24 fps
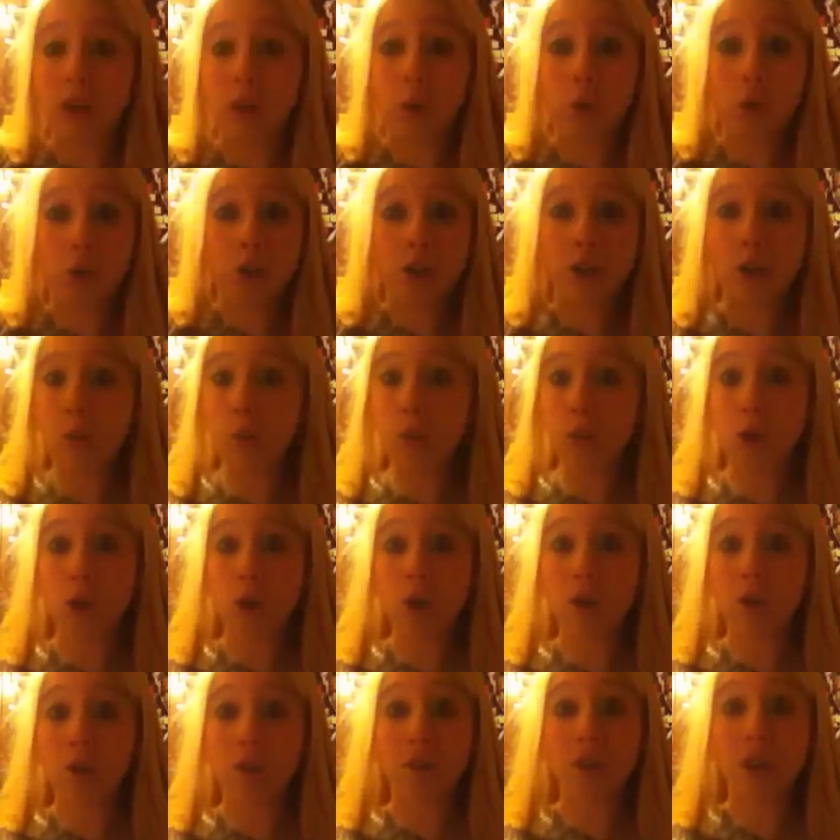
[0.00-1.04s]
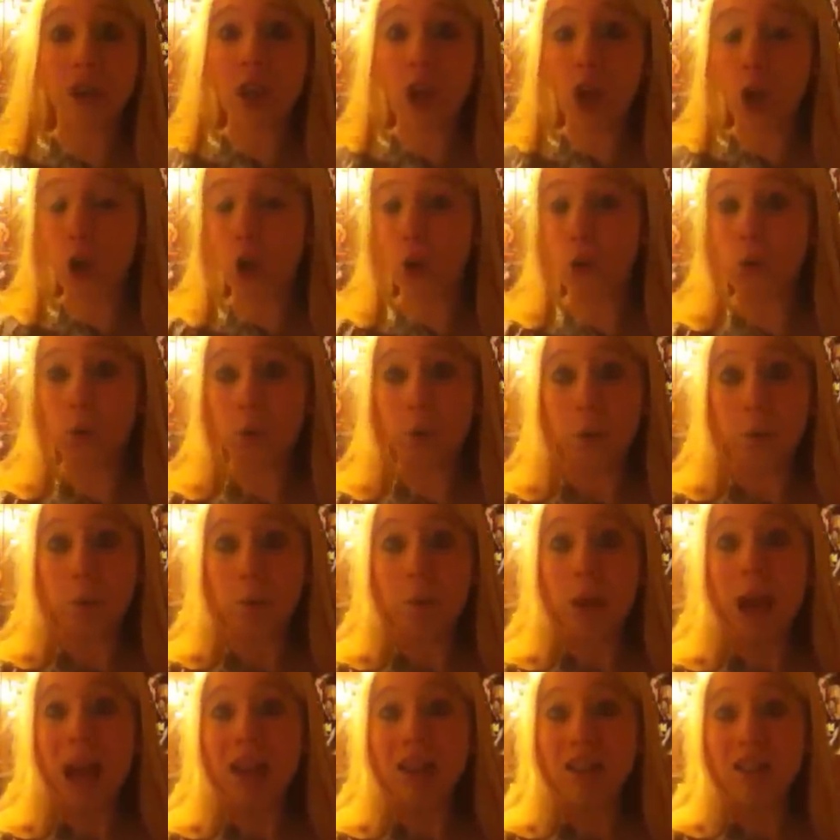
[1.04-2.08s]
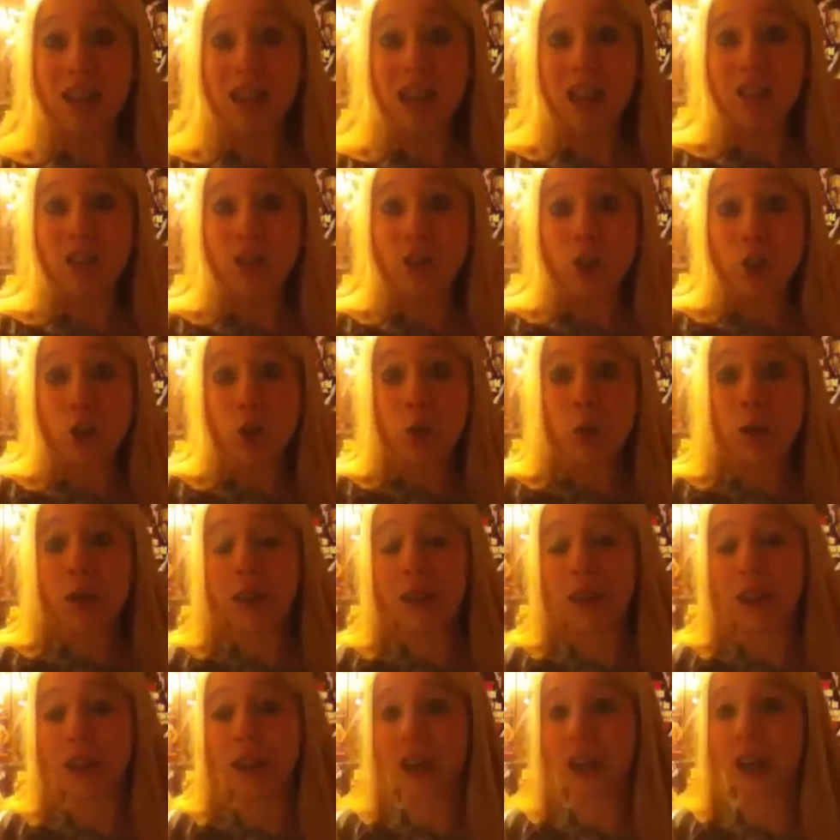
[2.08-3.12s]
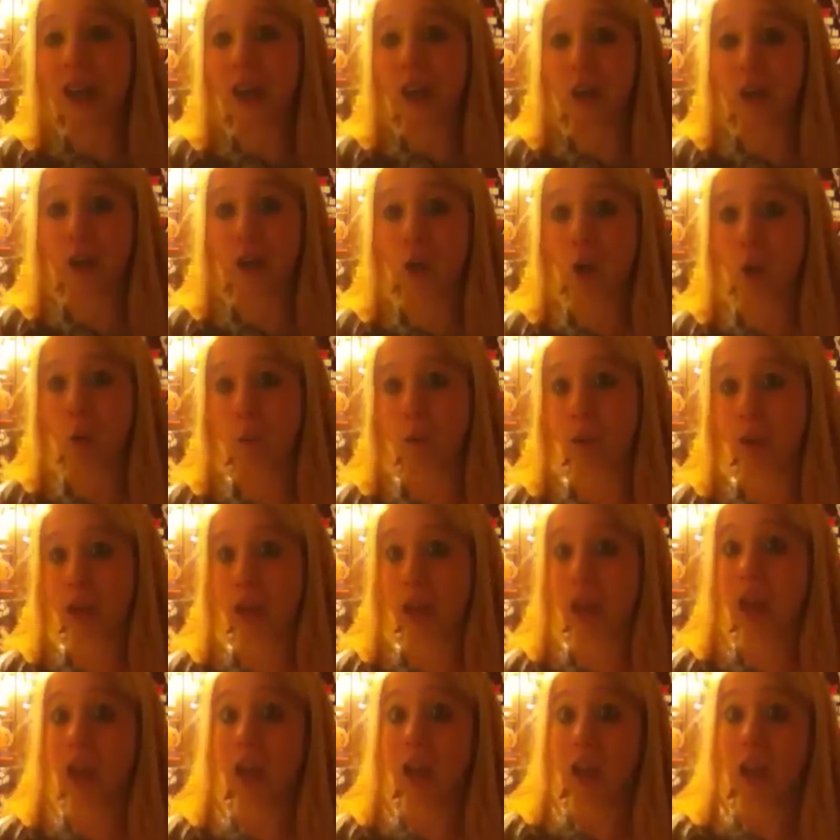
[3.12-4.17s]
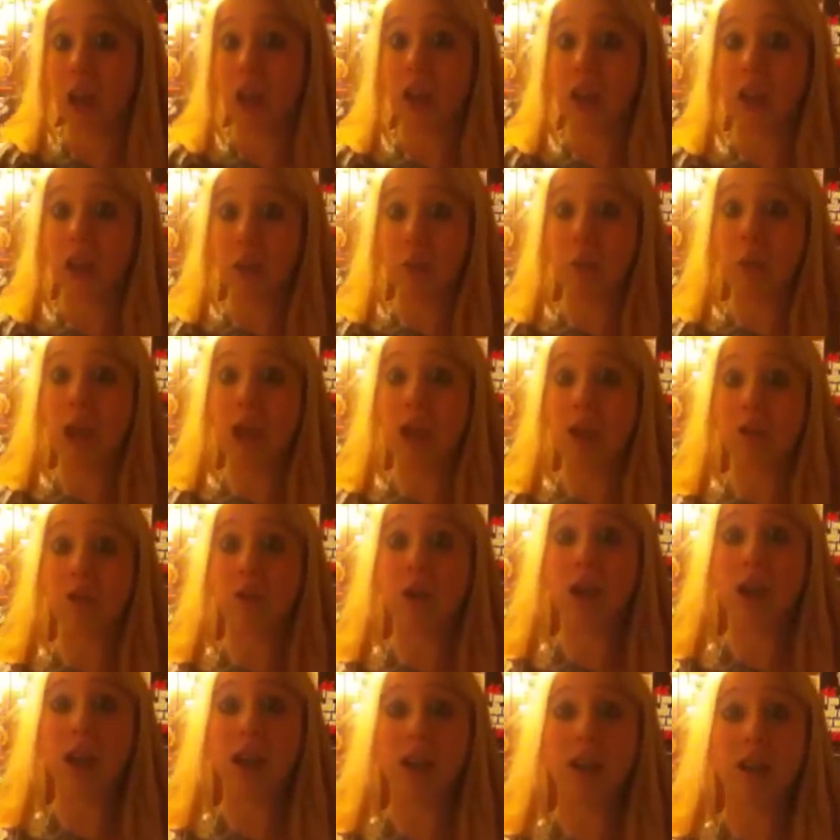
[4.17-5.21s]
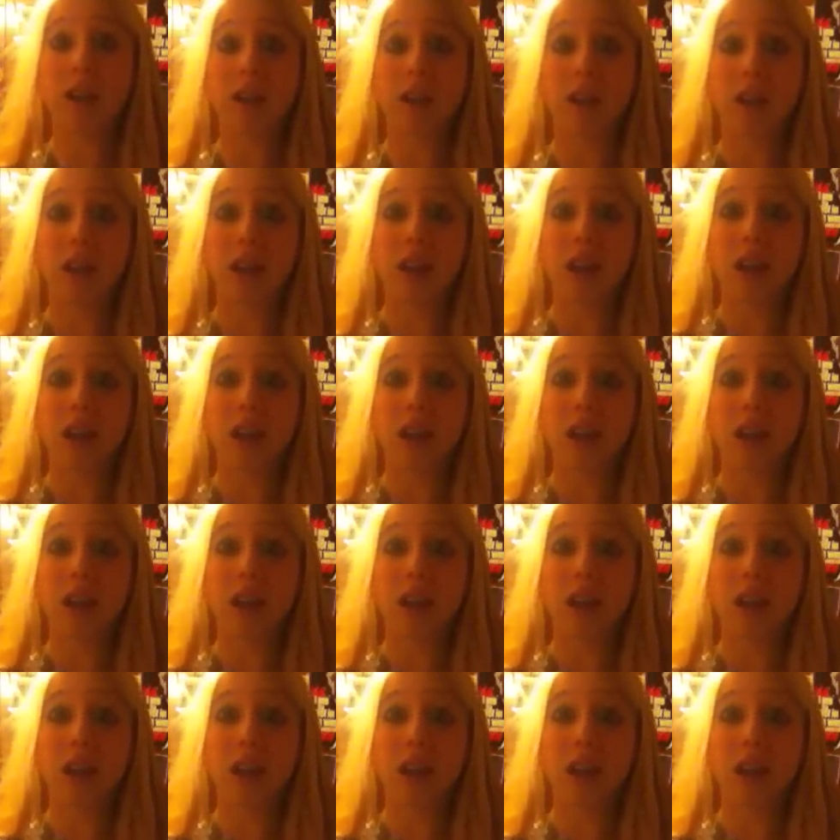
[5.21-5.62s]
match that has to do with the title, is normally the main event.